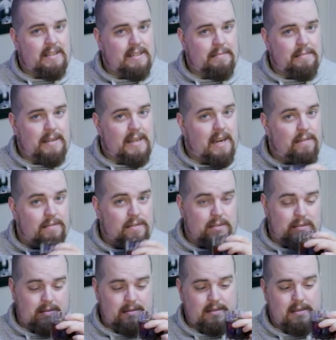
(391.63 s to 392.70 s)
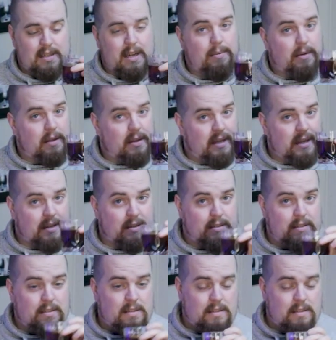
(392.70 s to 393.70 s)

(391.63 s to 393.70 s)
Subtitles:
Be careful. A couple of these,